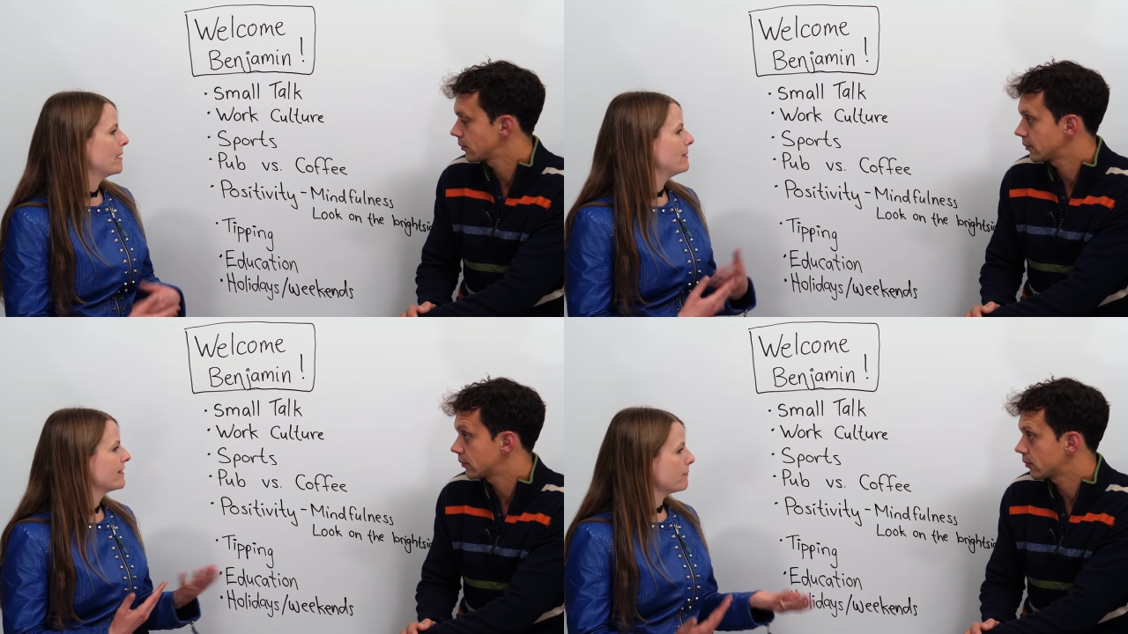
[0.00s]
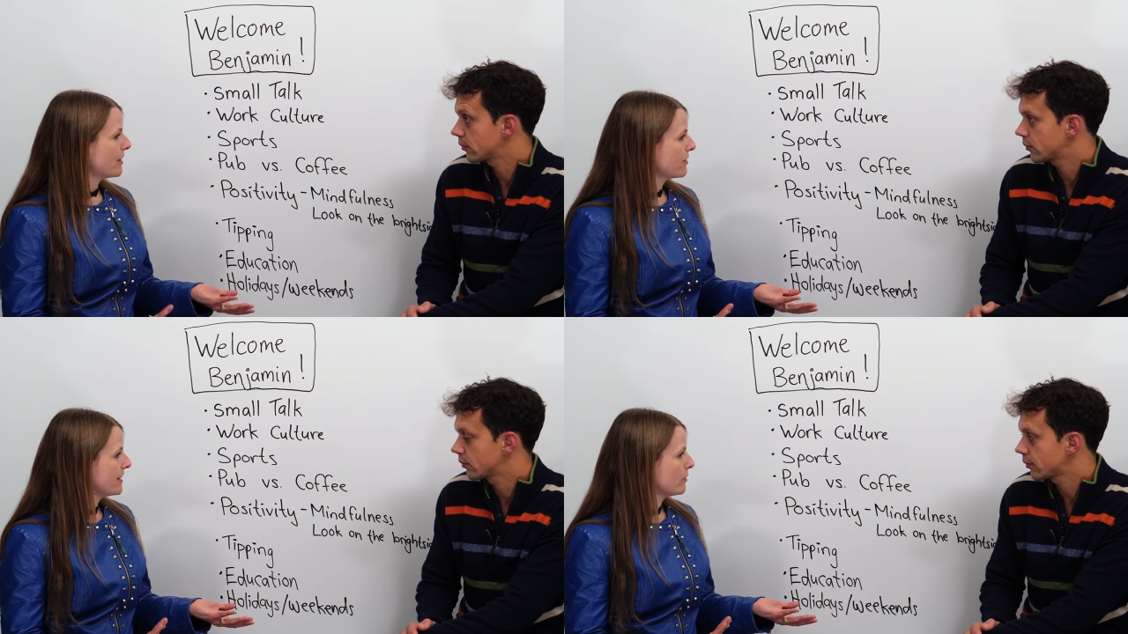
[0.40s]
Speaker 1: maybe some
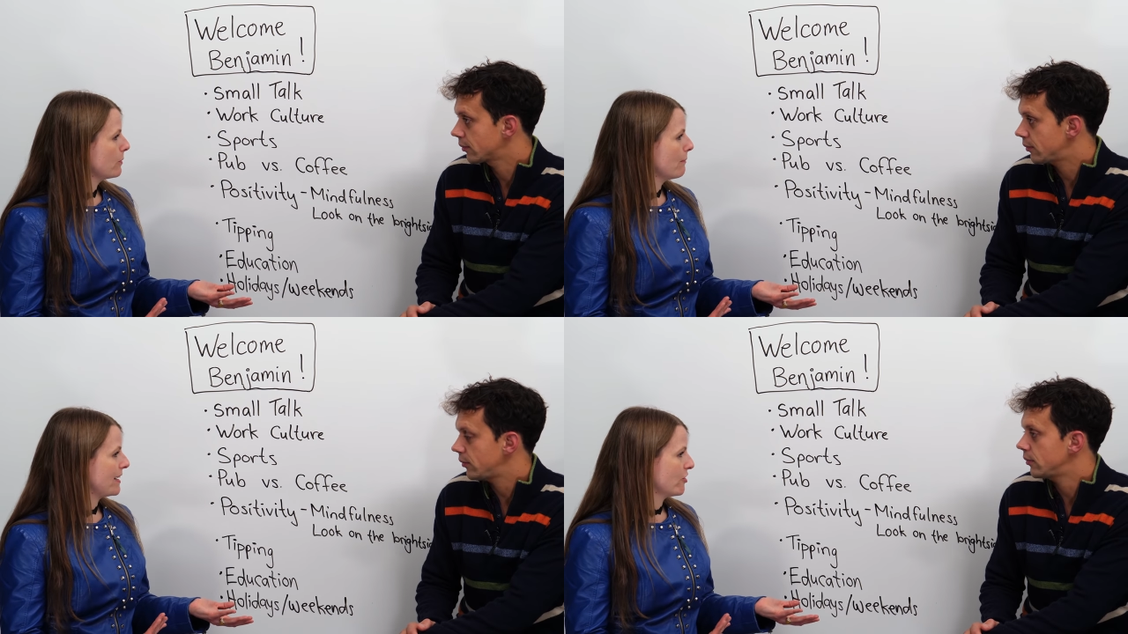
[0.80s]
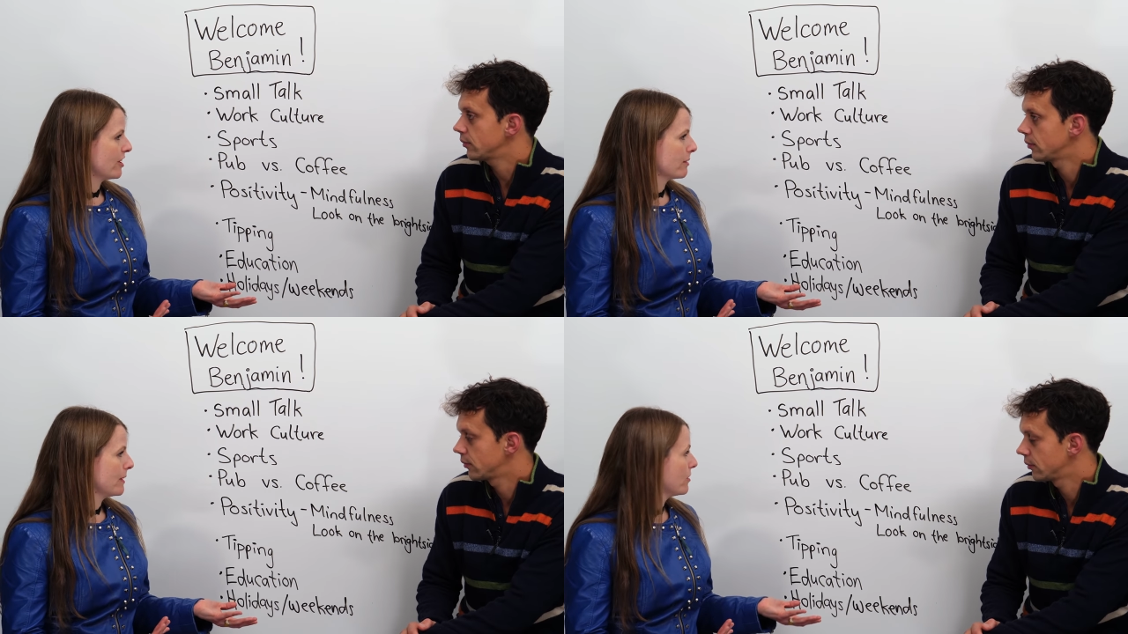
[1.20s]
other things we might
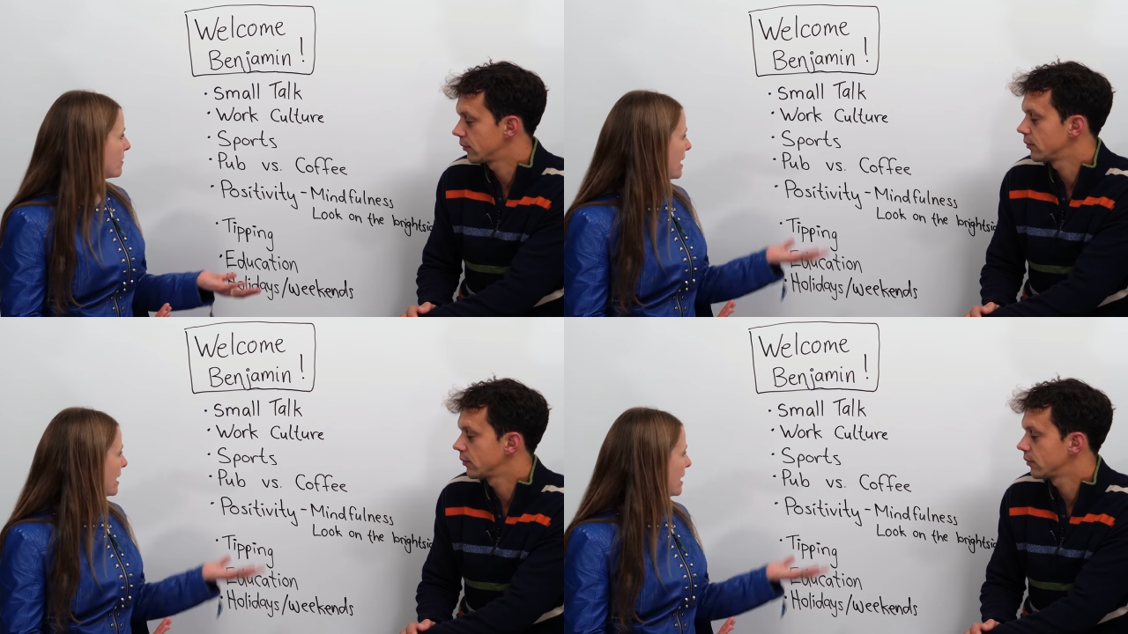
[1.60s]
talk about.